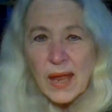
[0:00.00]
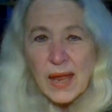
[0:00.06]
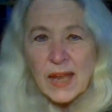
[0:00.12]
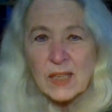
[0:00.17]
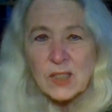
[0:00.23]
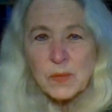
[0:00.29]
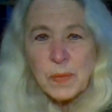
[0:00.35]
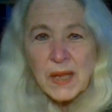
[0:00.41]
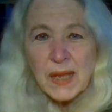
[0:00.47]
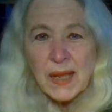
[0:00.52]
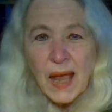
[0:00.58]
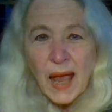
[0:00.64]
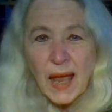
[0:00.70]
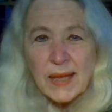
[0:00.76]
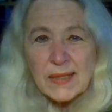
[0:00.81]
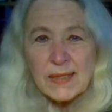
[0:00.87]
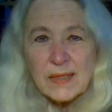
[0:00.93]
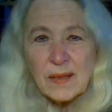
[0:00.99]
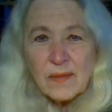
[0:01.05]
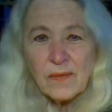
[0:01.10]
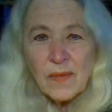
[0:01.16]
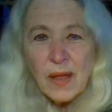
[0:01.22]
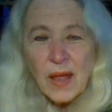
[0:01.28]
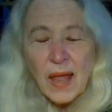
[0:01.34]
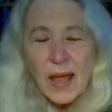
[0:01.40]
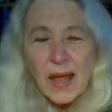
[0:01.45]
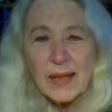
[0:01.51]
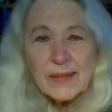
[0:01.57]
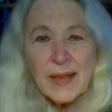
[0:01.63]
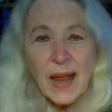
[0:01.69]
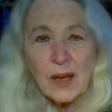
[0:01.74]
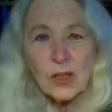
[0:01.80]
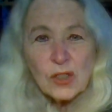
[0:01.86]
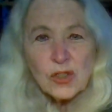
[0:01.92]
is because
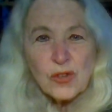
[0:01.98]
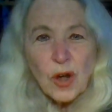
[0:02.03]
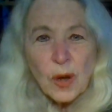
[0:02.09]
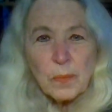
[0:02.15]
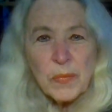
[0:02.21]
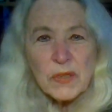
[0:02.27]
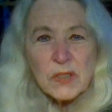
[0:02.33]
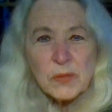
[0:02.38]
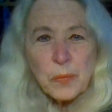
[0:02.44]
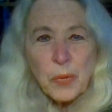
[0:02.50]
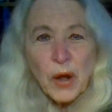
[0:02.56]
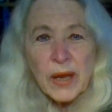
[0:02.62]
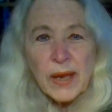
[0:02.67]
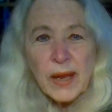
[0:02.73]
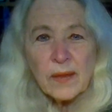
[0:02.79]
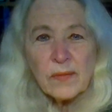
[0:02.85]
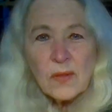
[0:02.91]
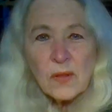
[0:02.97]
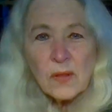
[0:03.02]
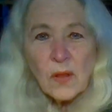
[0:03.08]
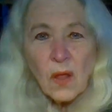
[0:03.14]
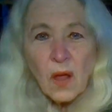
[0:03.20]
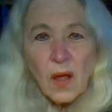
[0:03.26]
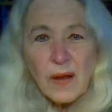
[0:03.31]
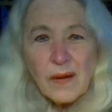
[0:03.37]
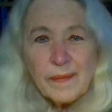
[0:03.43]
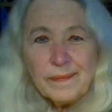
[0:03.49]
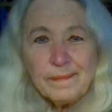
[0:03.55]
Donald Trump is breaking the law.